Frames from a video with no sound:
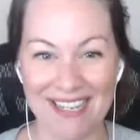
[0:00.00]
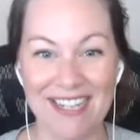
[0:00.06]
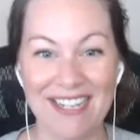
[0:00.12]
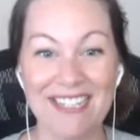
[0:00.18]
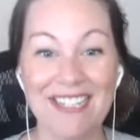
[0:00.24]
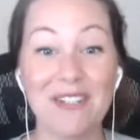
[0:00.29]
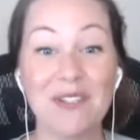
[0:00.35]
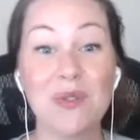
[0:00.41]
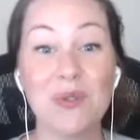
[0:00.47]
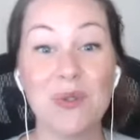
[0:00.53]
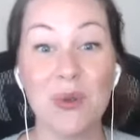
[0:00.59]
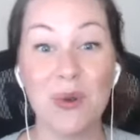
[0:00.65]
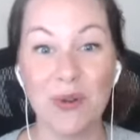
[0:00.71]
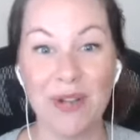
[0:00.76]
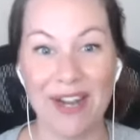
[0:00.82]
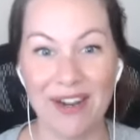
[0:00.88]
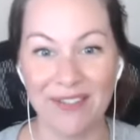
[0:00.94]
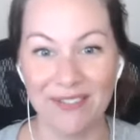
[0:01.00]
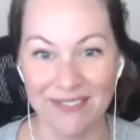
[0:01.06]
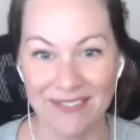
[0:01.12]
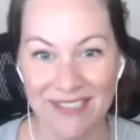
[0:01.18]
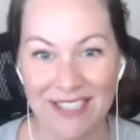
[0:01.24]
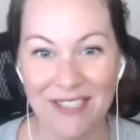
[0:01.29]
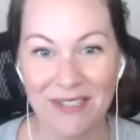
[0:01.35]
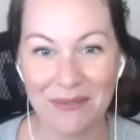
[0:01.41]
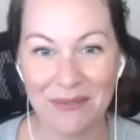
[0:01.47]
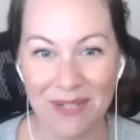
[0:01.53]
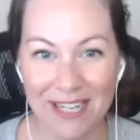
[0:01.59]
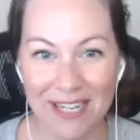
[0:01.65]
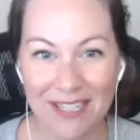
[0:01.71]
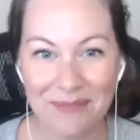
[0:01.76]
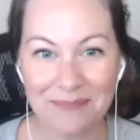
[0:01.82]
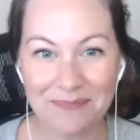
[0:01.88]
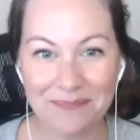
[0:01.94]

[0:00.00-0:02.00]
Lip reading: I need to slow down. Right.